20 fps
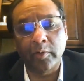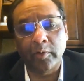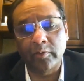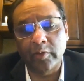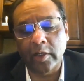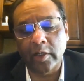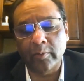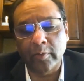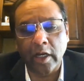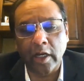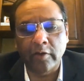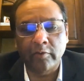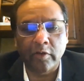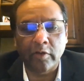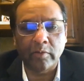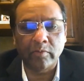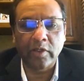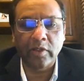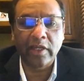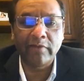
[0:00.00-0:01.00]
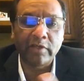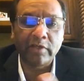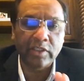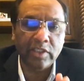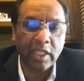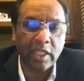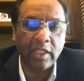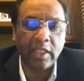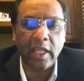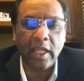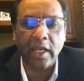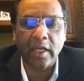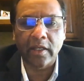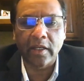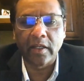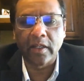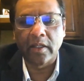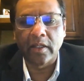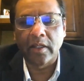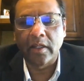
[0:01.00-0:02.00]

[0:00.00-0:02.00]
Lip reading: of that platform. Having said that,